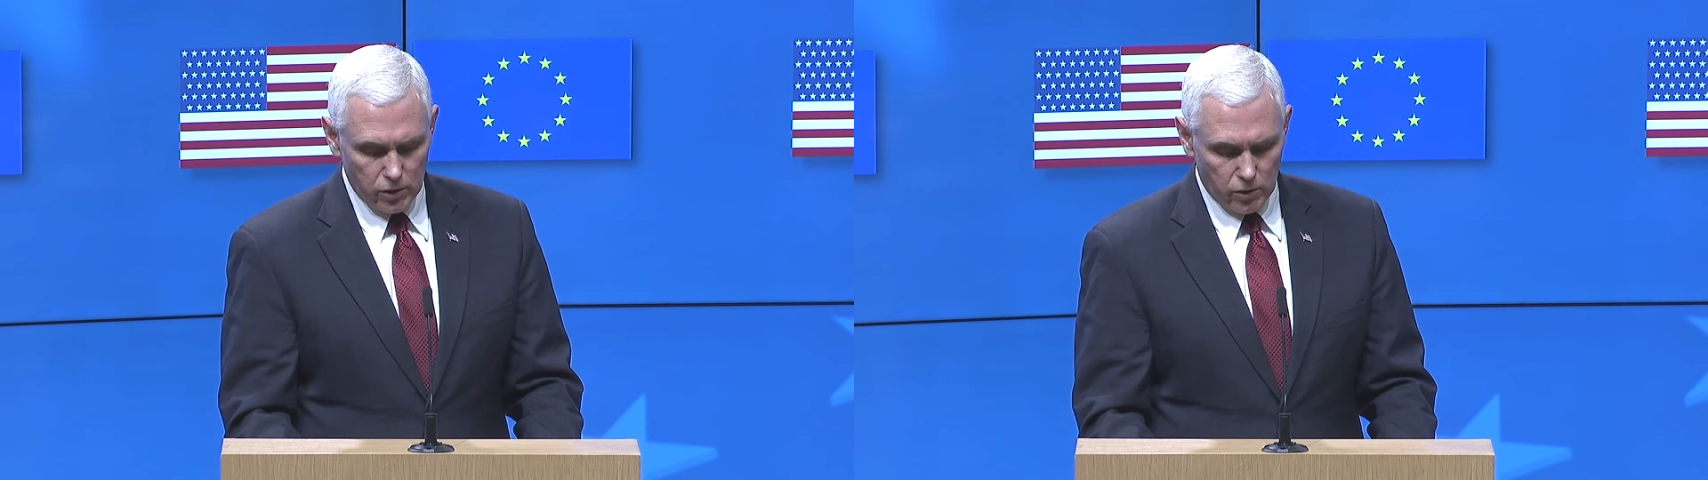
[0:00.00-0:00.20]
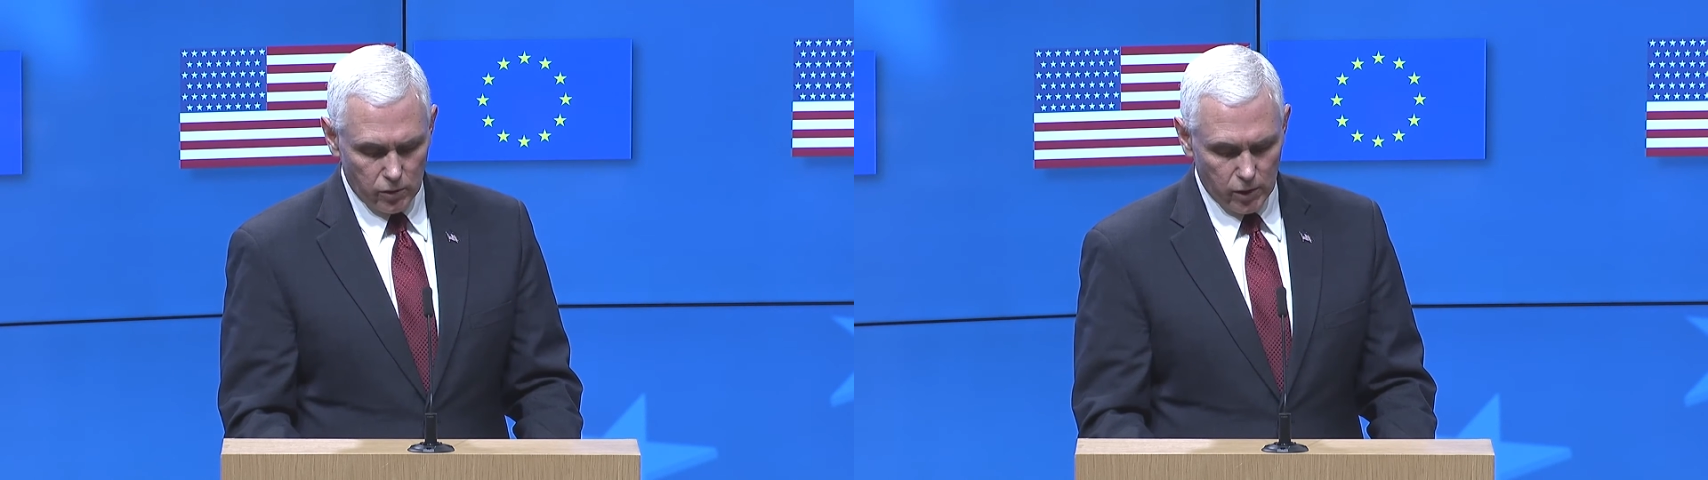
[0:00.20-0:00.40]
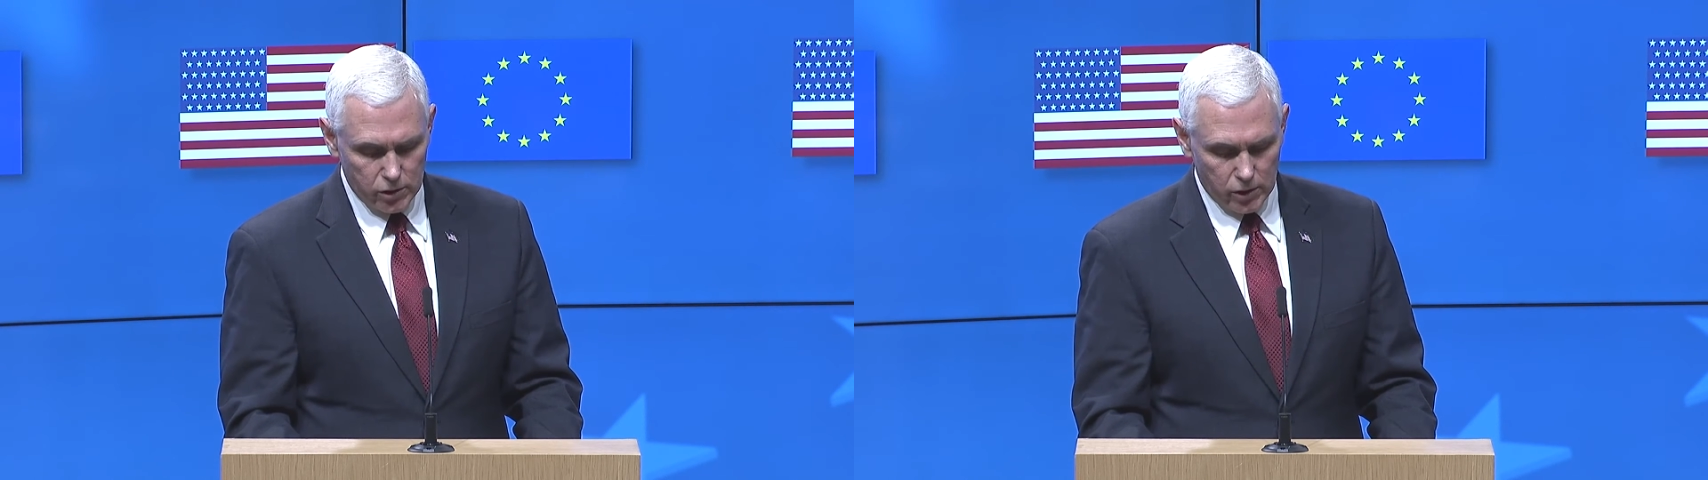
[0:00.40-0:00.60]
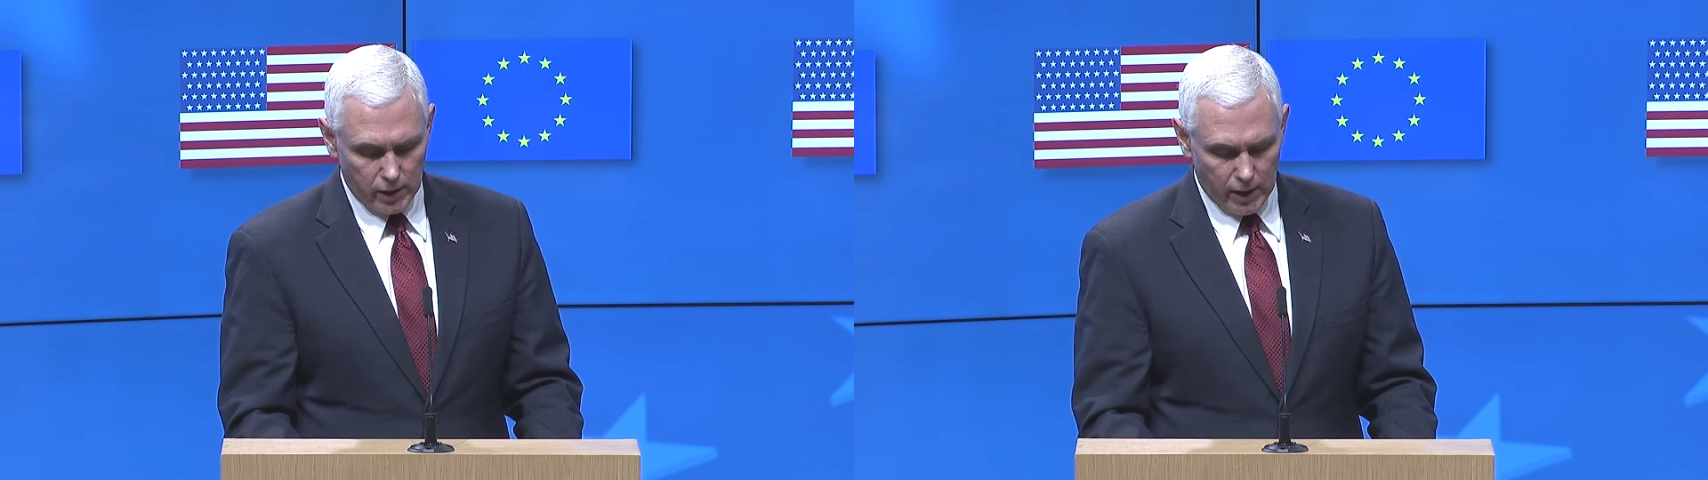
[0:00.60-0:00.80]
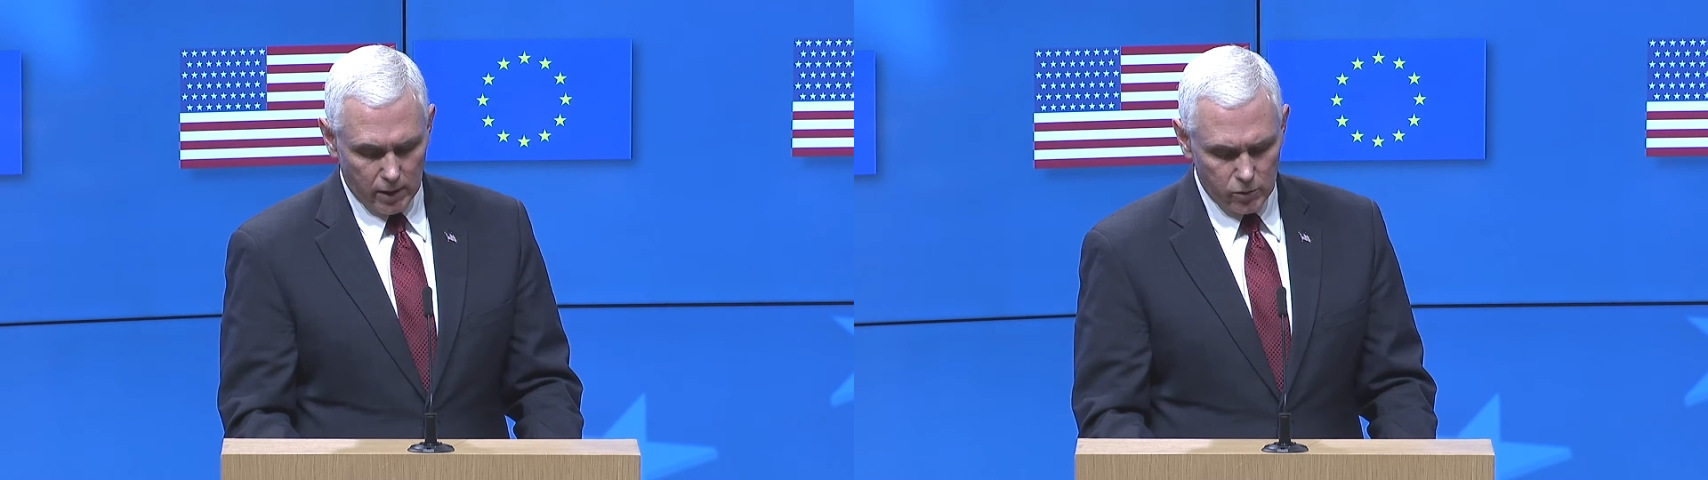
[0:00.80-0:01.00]
to hold Russia
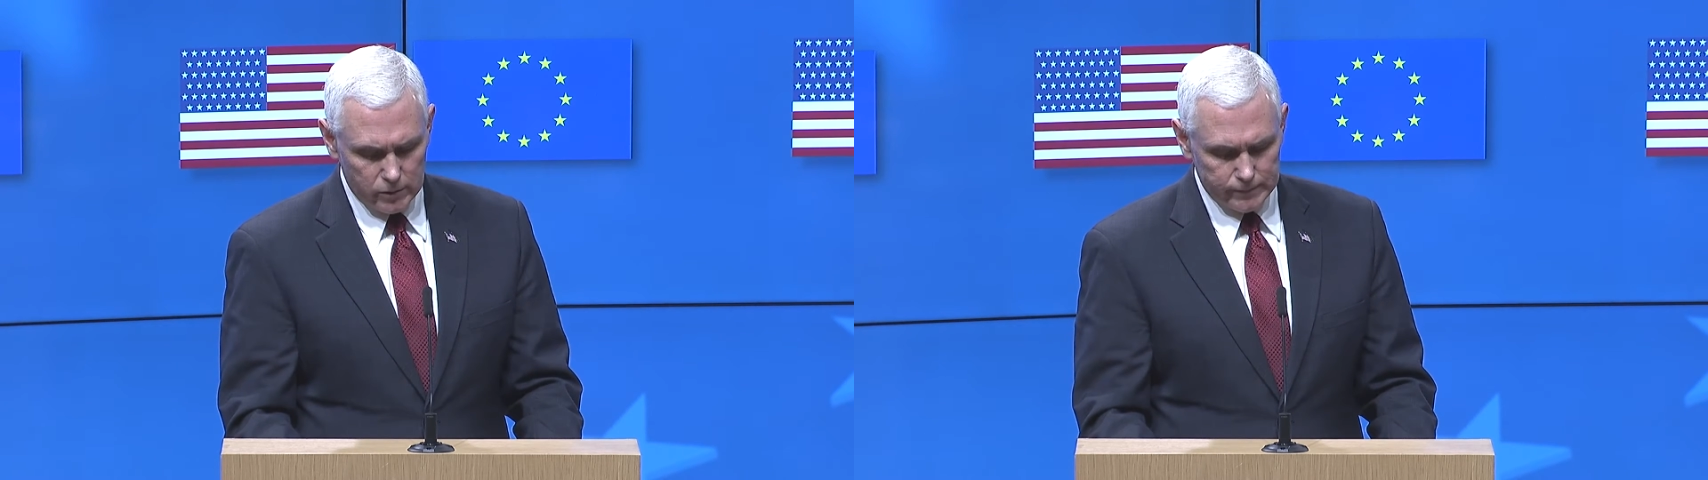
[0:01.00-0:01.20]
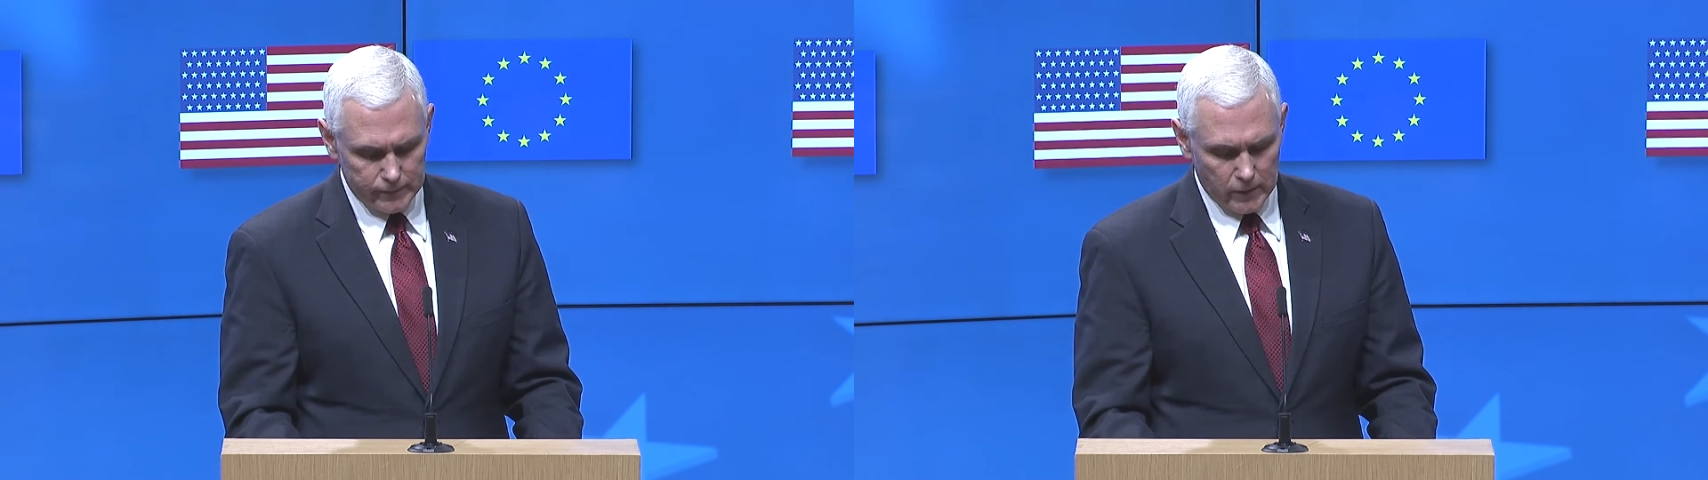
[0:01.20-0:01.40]
accountable